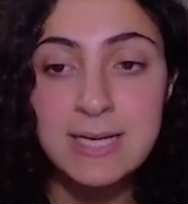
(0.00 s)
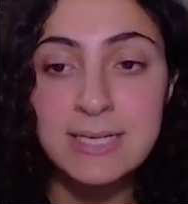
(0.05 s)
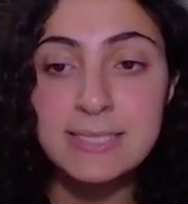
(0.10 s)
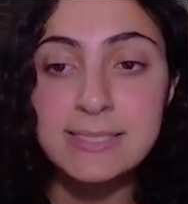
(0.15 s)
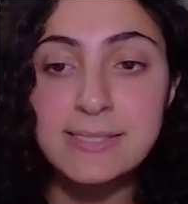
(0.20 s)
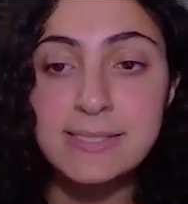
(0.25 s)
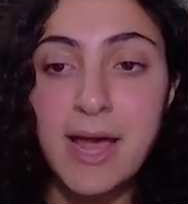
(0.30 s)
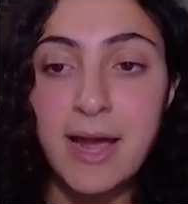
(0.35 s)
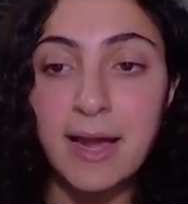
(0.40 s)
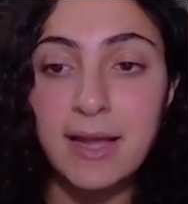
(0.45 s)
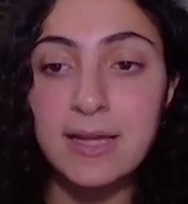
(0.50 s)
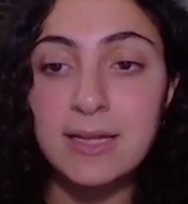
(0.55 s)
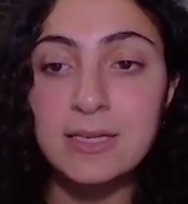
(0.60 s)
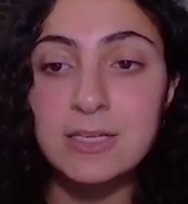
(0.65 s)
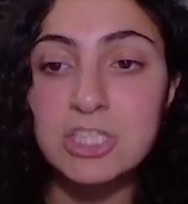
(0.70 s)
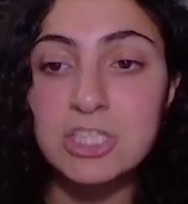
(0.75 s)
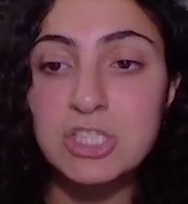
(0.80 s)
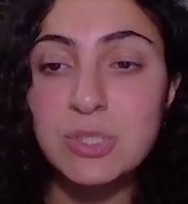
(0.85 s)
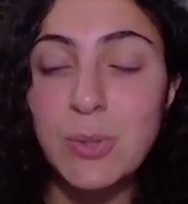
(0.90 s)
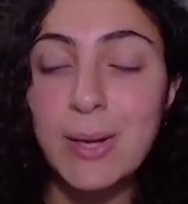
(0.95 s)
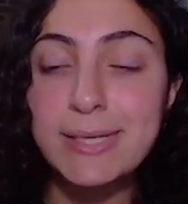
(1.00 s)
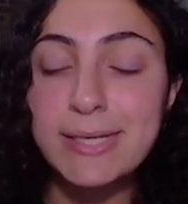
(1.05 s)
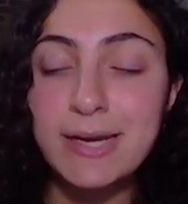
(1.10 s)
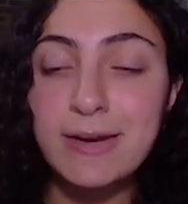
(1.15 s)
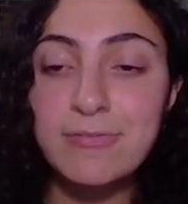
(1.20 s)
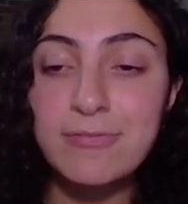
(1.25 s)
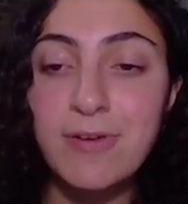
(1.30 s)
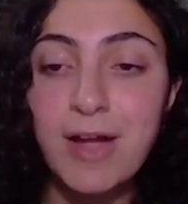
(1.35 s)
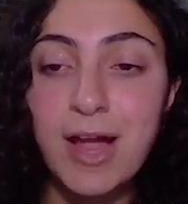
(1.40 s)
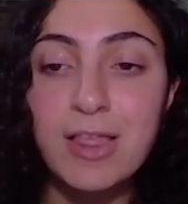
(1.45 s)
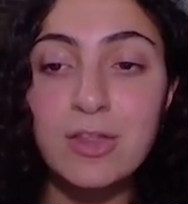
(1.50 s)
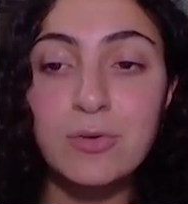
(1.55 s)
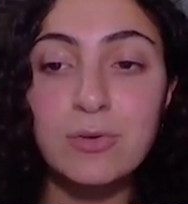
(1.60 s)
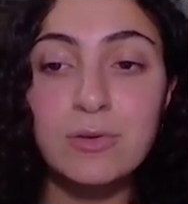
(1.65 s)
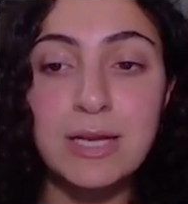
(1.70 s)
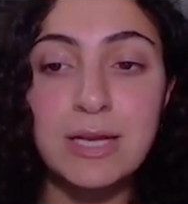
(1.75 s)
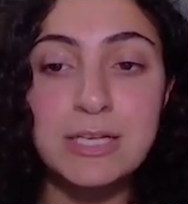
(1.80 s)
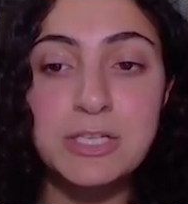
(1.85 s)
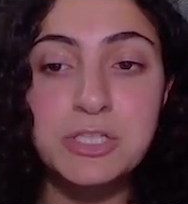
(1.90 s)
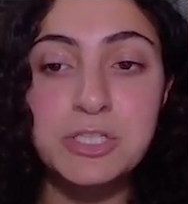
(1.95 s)
Second, to identify the
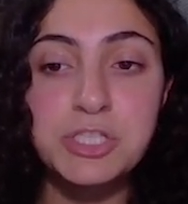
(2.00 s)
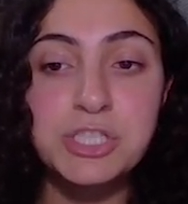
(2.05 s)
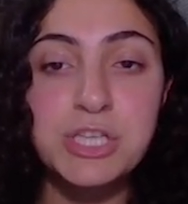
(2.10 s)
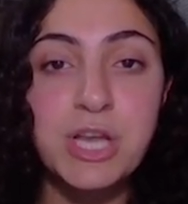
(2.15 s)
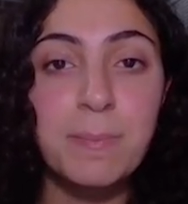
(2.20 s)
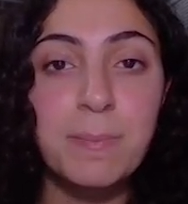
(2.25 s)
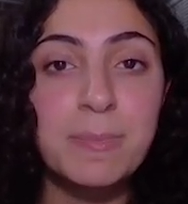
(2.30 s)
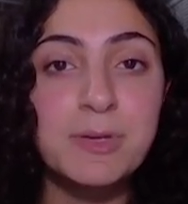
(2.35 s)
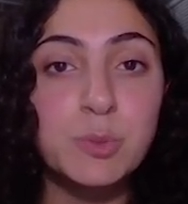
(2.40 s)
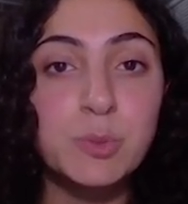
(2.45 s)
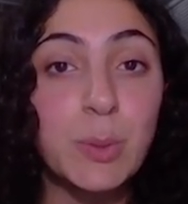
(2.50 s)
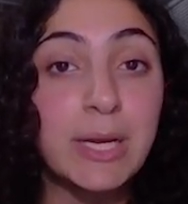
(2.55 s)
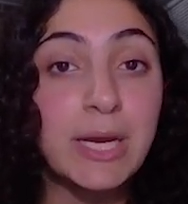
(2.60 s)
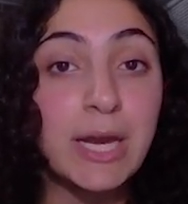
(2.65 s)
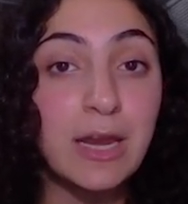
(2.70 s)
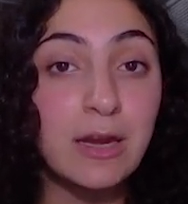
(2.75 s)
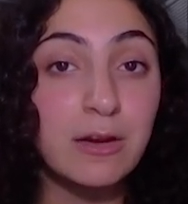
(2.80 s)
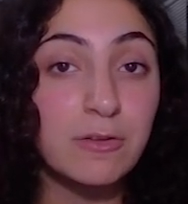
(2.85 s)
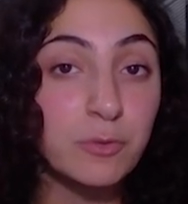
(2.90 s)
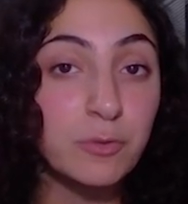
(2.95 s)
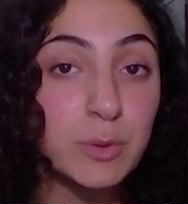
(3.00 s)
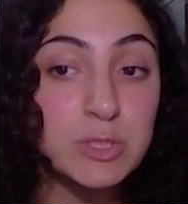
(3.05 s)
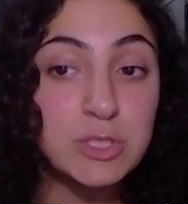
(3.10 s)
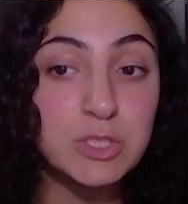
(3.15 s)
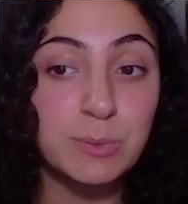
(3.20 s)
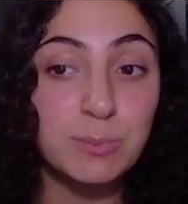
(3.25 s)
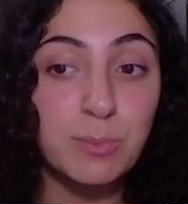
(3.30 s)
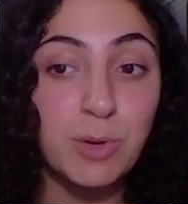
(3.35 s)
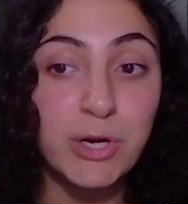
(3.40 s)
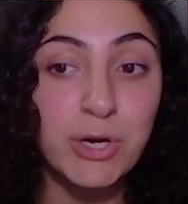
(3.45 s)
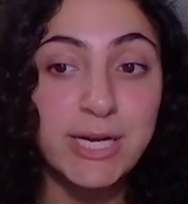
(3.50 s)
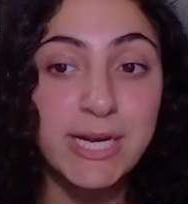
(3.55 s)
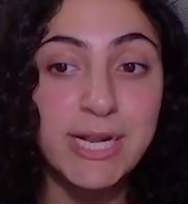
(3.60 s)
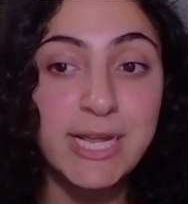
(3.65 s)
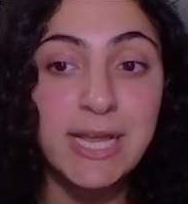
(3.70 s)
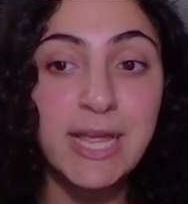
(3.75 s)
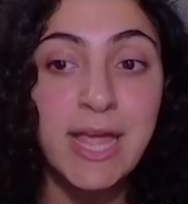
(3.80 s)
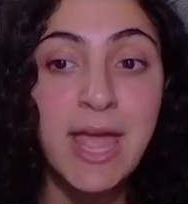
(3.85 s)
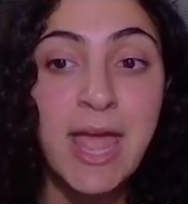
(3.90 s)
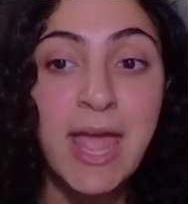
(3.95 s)
relationship between influencer
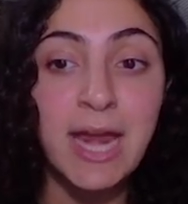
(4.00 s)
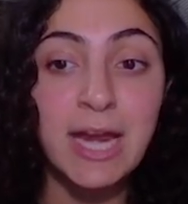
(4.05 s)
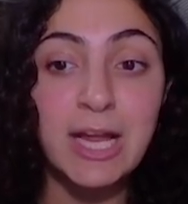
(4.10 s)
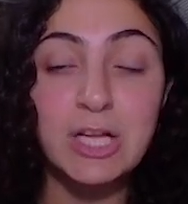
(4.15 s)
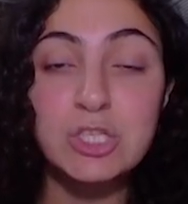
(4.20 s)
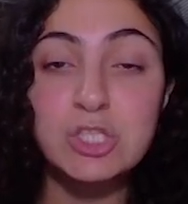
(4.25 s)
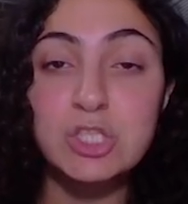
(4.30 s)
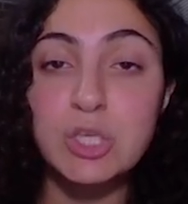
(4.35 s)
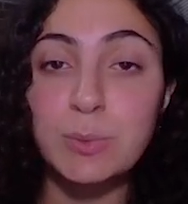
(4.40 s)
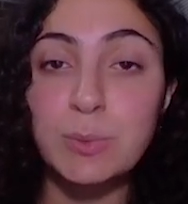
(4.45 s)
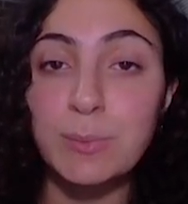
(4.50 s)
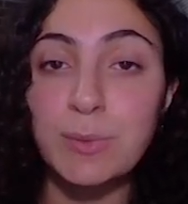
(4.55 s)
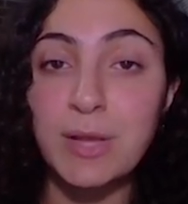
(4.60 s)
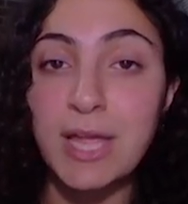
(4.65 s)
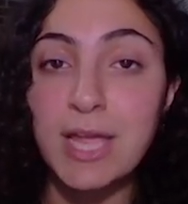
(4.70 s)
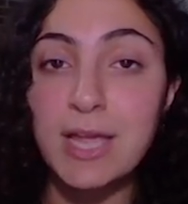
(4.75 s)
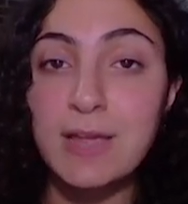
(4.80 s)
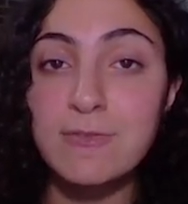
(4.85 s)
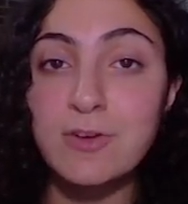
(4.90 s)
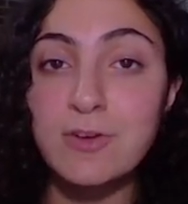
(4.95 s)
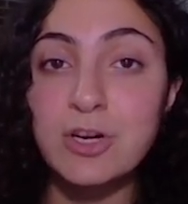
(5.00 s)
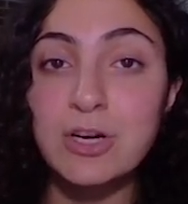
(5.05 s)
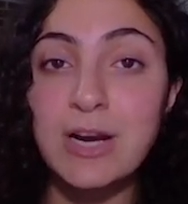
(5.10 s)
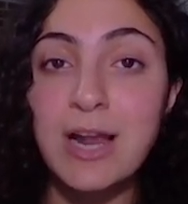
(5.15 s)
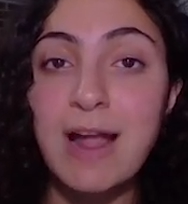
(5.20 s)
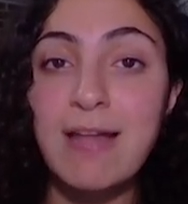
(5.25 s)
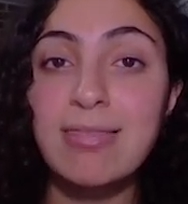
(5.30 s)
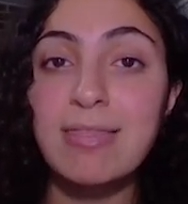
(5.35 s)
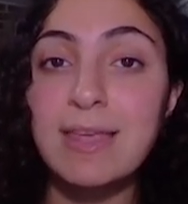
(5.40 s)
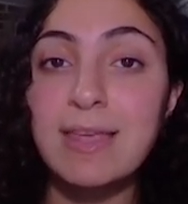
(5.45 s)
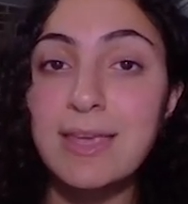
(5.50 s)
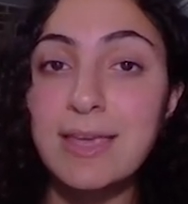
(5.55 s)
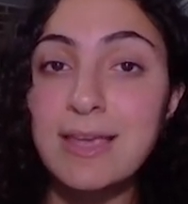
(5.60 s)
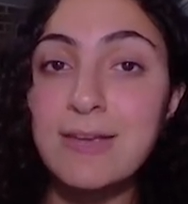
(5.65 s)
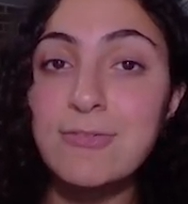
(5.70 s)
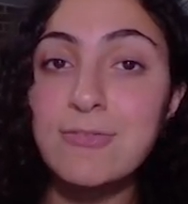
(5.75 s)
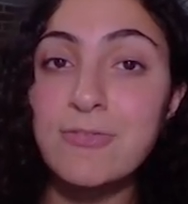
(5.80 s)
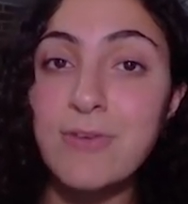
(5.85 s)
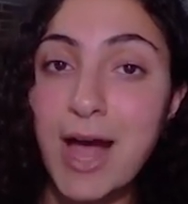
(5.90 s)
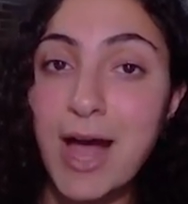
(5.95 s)
marketing and consumer behavior and the key
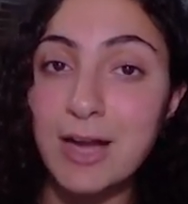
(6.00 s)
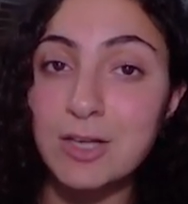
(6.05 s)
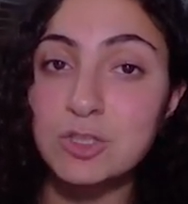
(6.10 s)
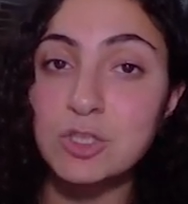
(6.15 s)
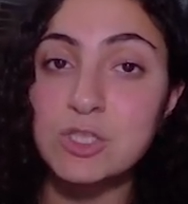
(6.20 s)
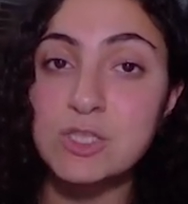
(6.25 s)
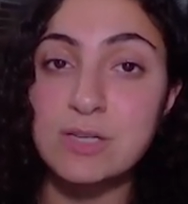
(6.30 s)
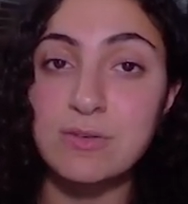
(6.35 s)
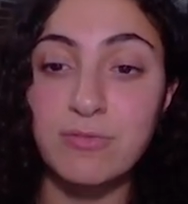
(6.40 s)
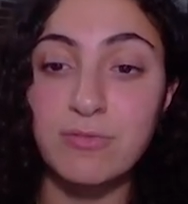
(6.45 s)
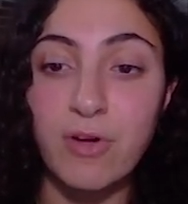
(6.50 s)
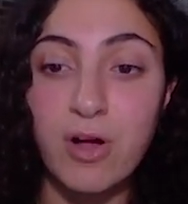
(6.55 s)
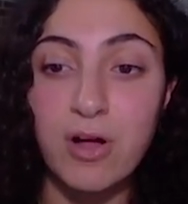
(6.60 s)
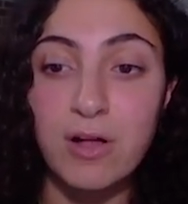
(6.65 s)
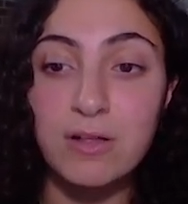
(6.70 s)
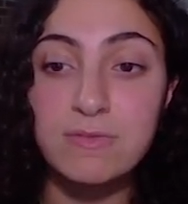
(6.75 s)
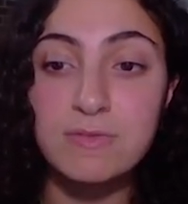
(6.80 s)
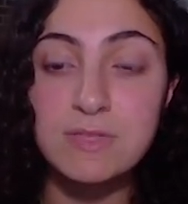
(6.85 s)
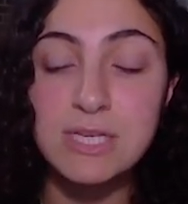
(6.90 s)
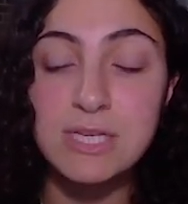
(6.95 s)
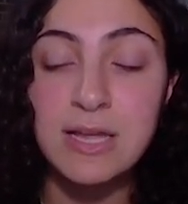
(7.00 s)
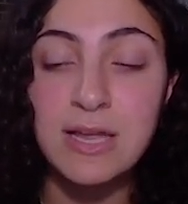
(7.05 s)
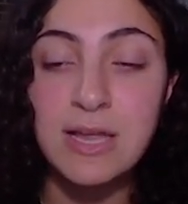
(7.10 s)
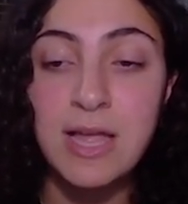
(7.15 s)
factors involved.